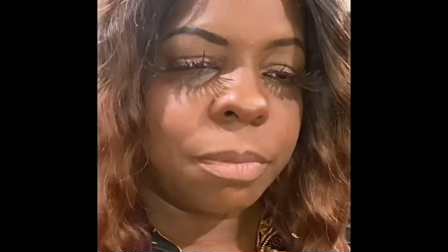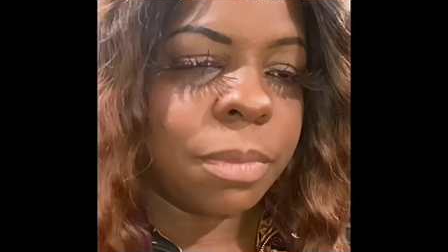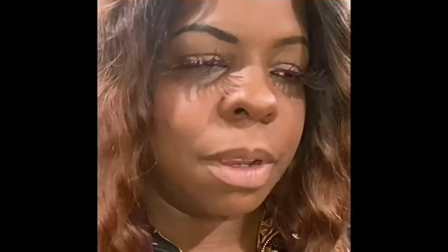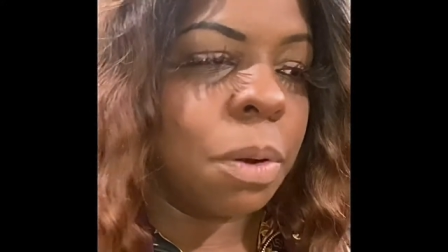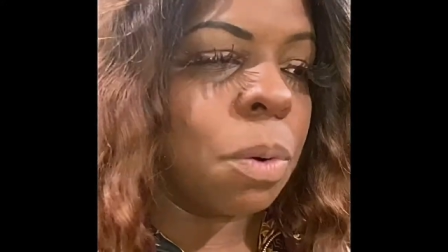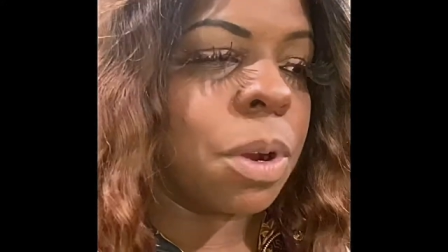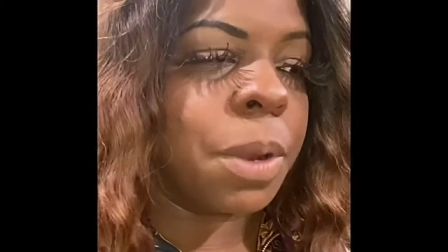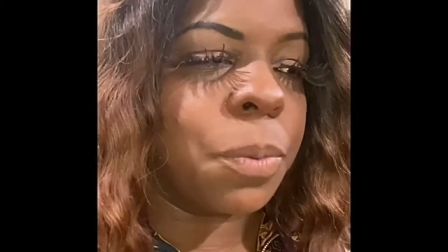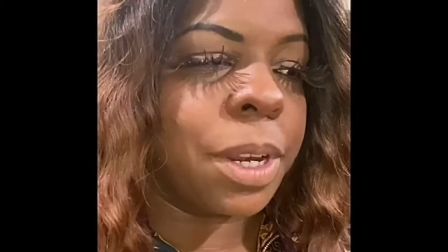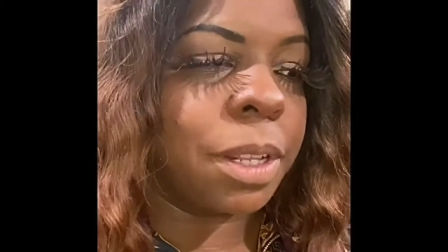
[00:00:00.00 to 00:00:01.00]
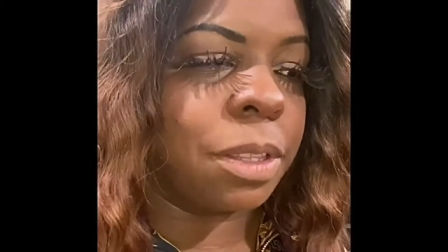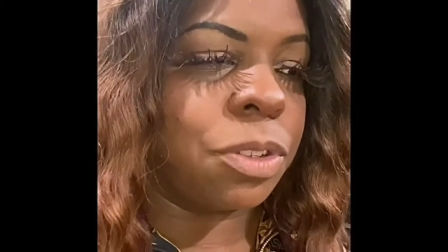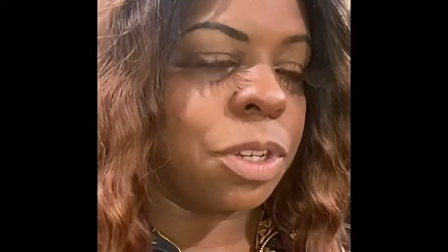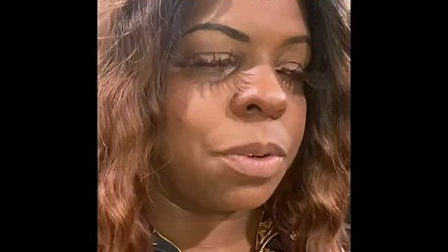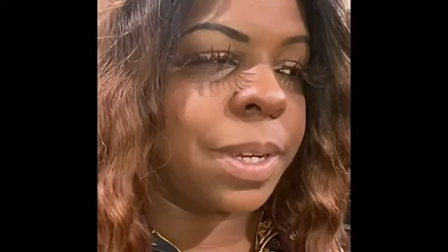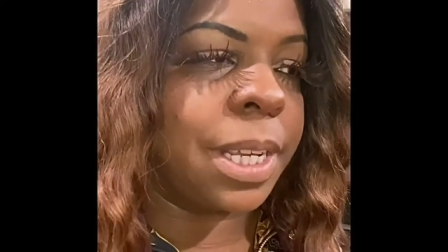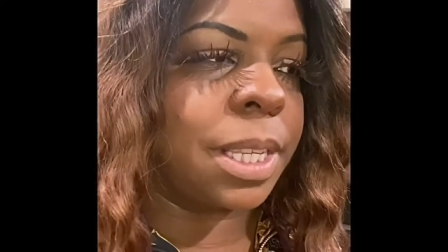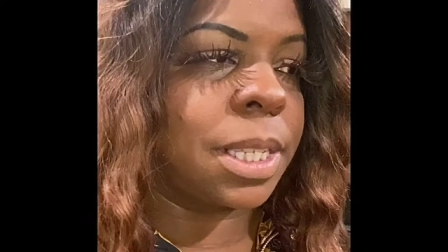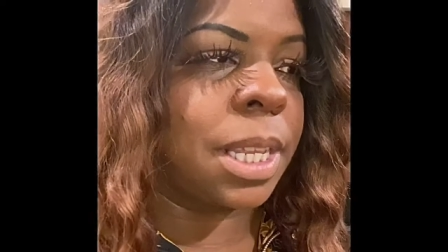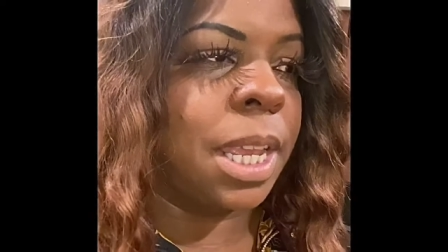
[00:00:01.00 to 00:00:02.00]
or what it'll do
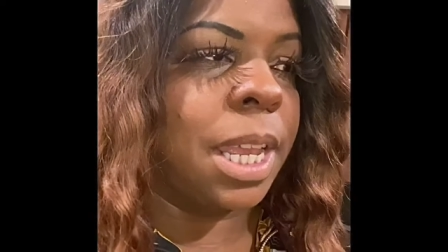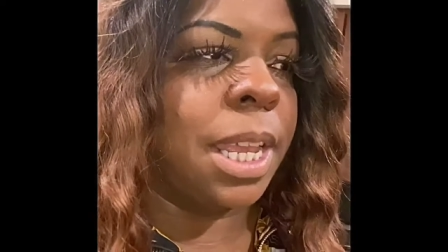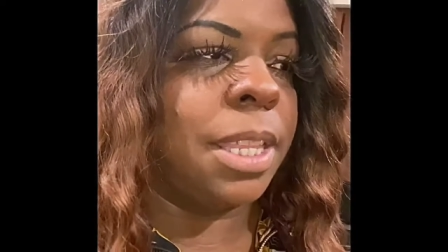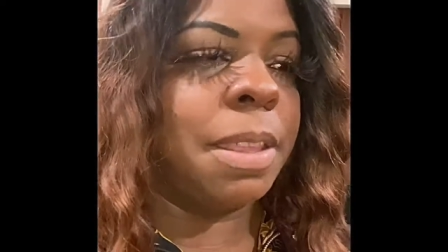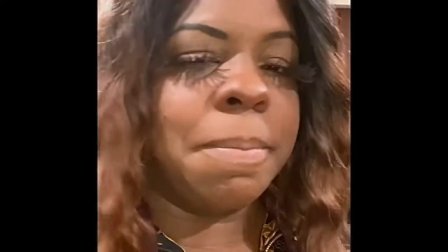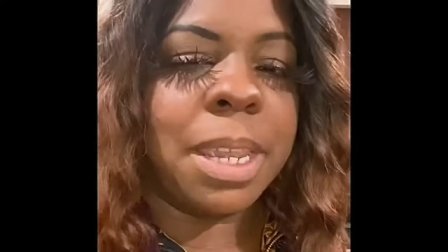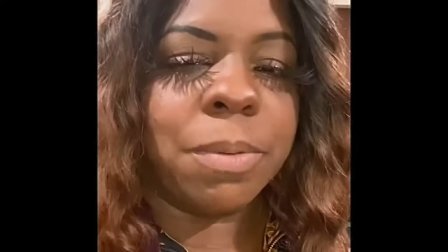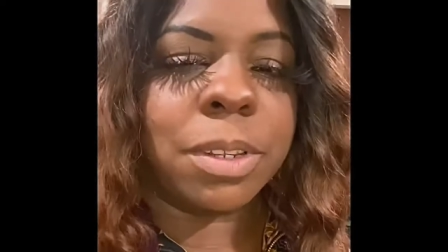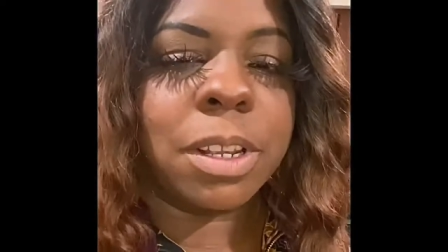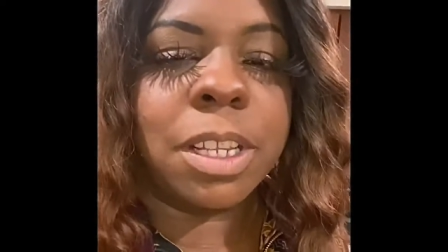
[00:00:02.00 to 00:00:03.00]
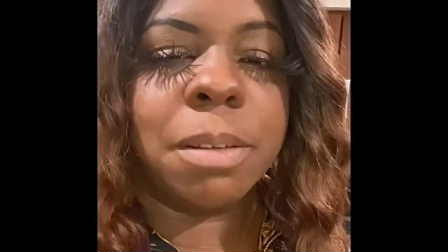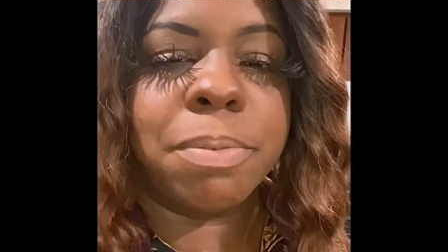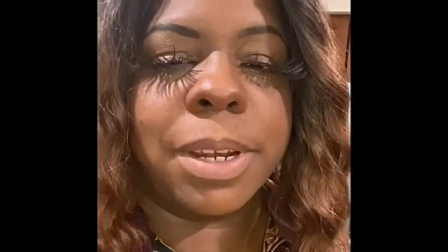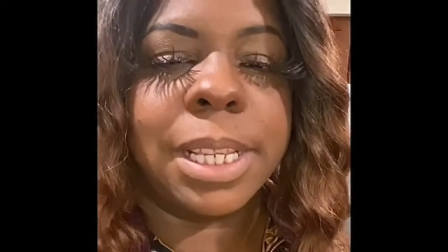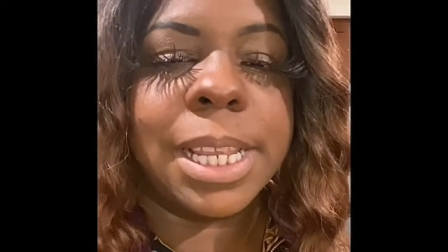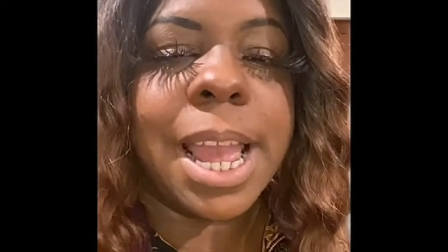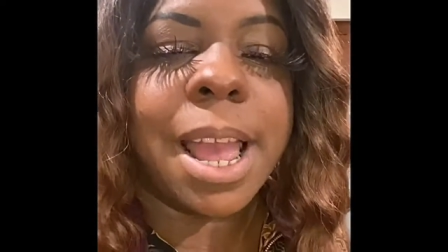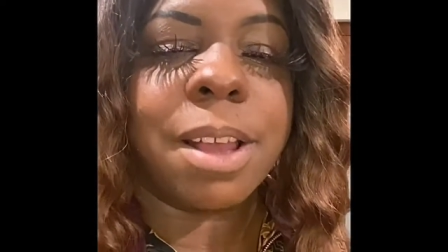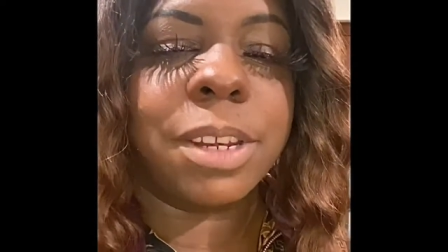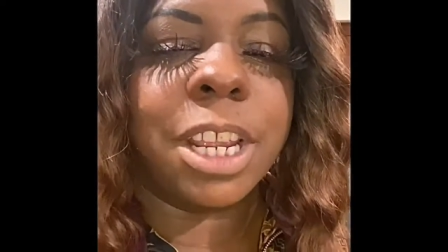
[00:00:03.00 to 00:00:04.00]
is the meat will start to break
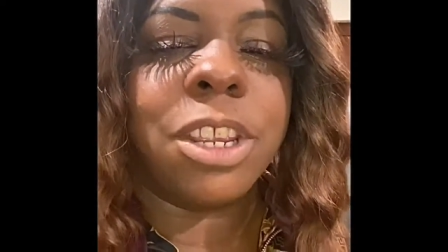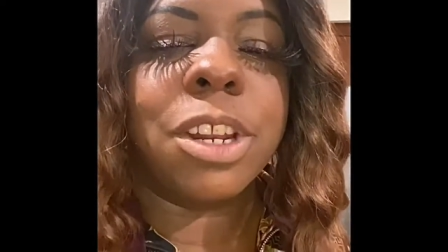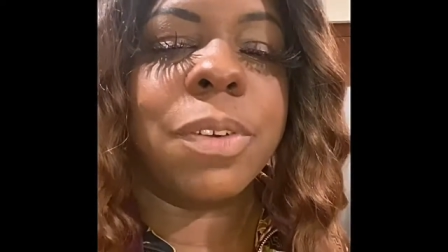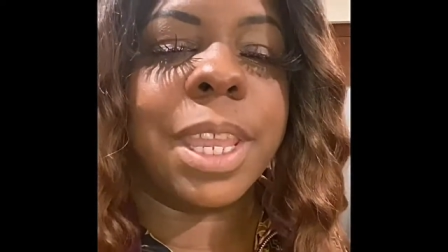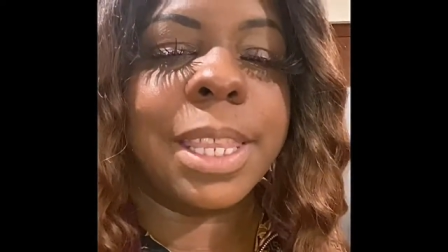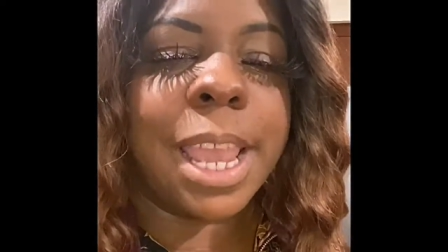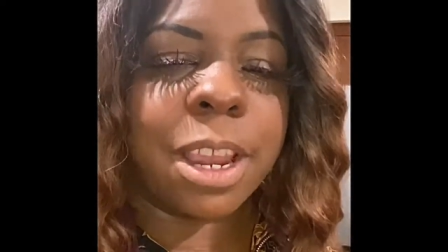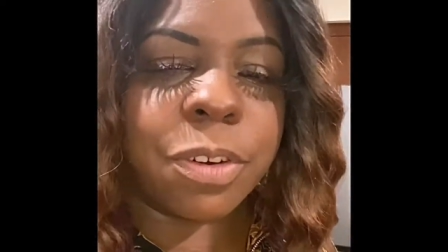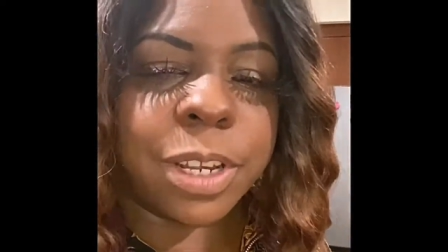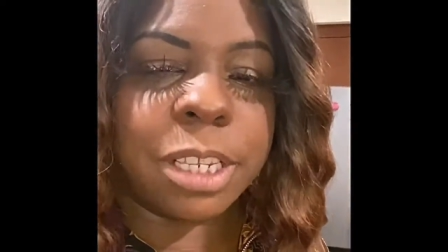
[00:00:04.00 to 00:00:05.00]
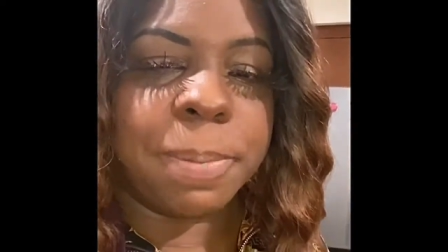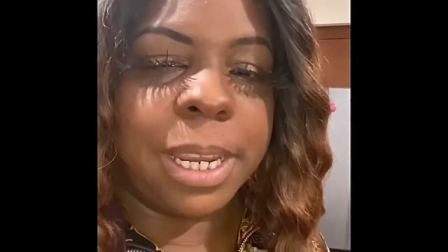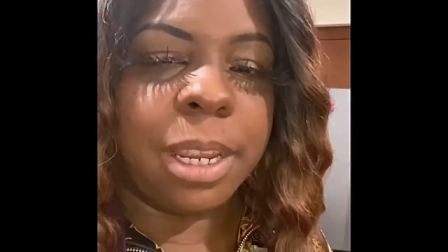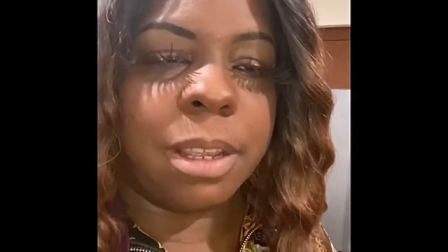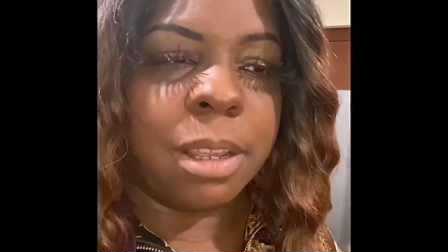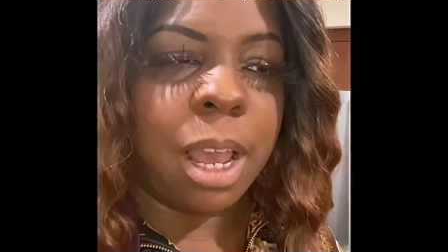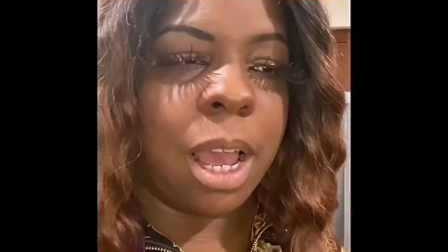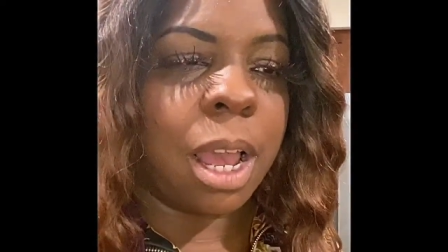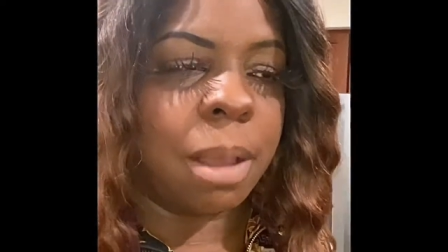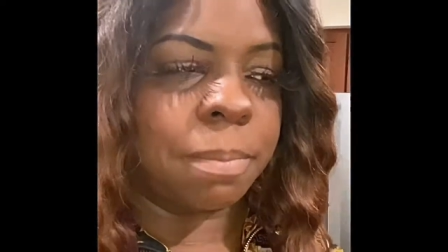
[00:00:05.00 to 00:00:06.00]
down and you don't get that crispy
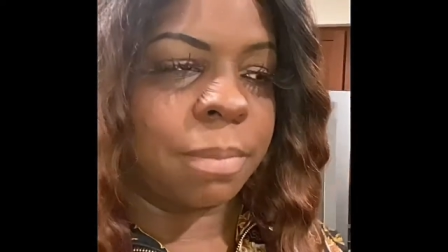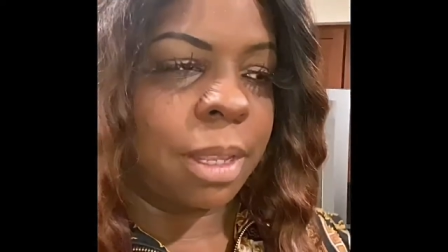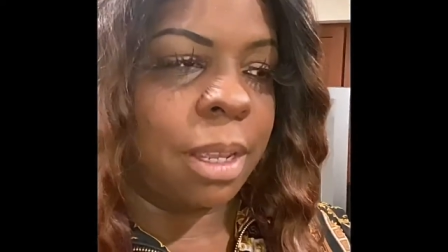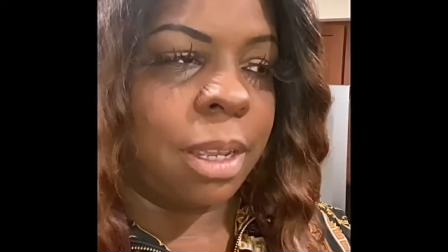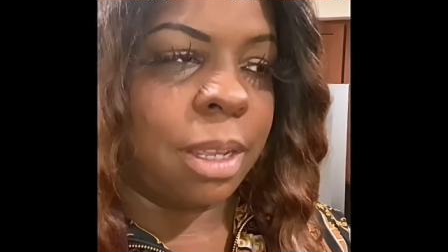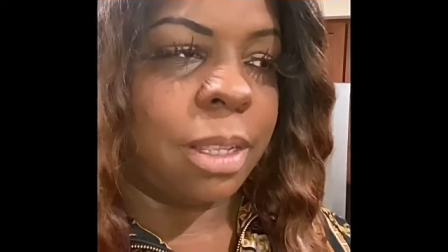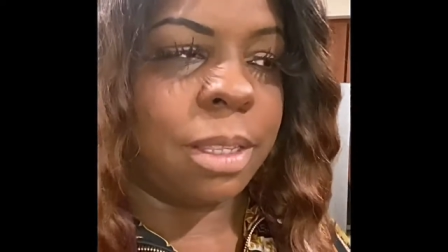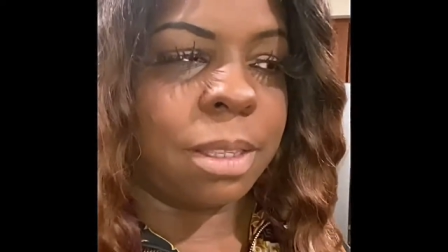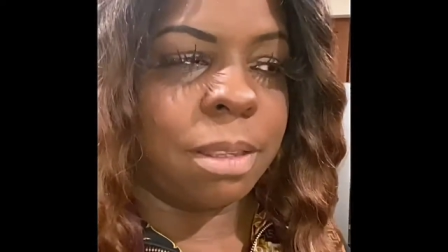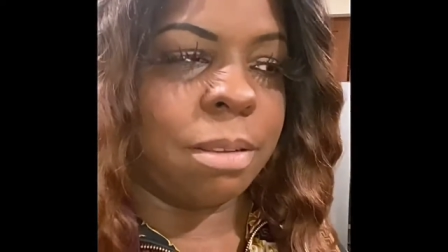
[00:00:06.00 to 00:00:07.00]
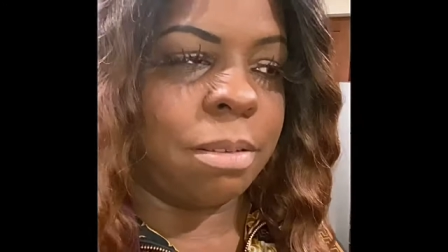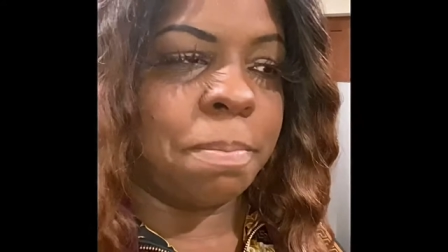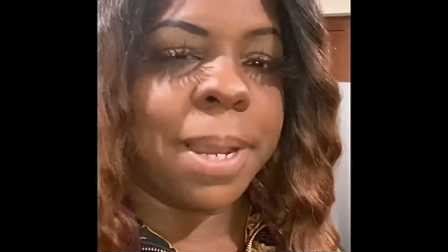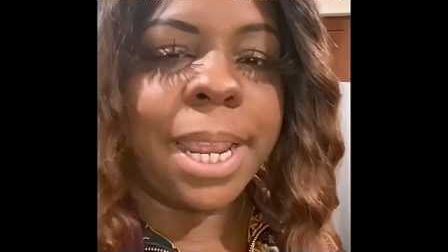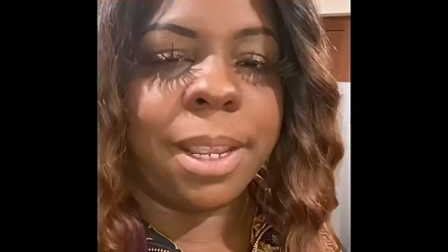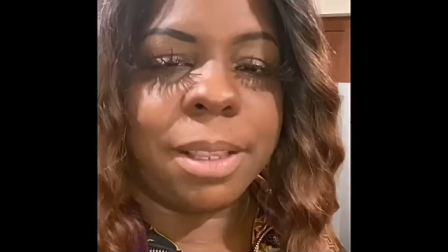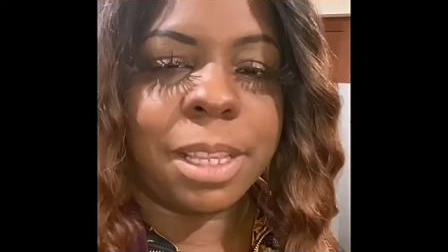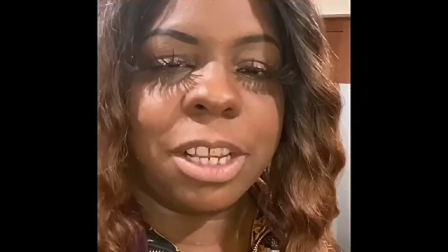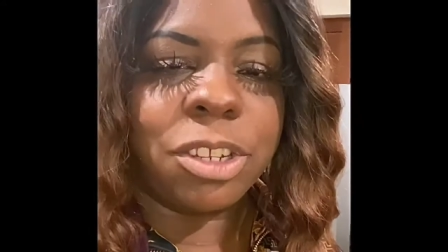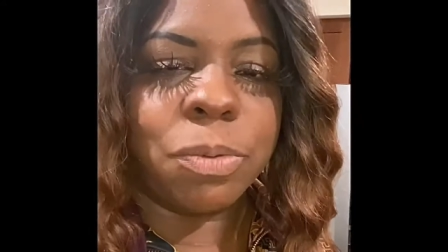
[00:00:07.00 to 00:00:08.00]
um, bite
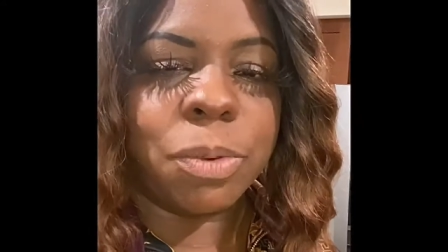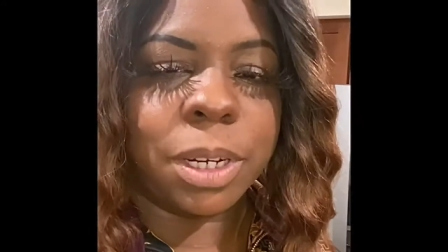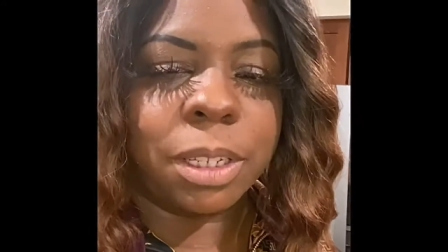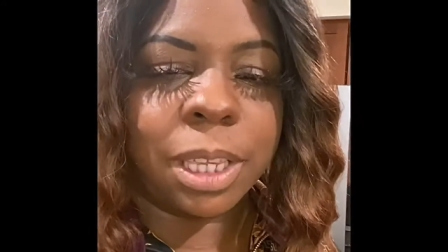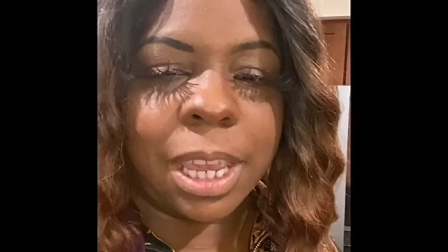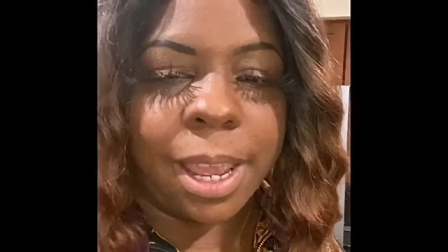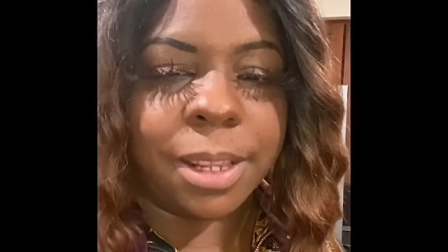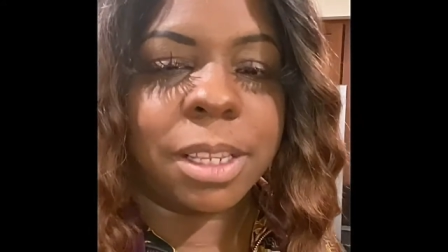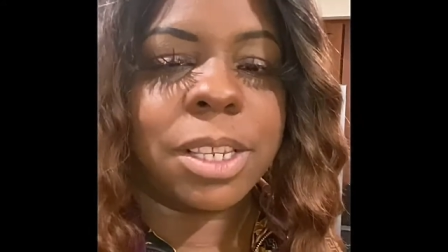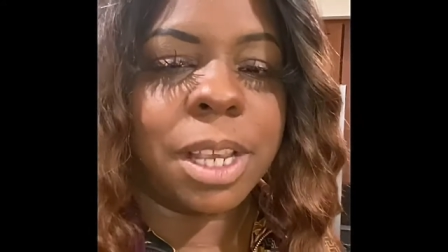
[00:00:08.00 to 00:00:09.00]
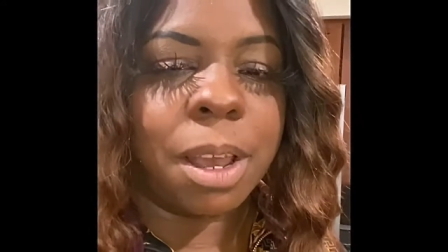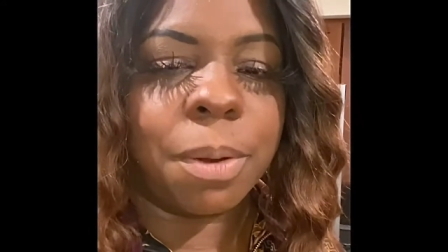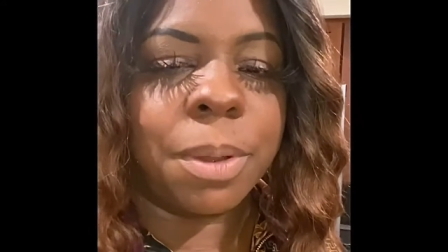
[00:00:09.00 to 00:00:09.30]
that you want to get. So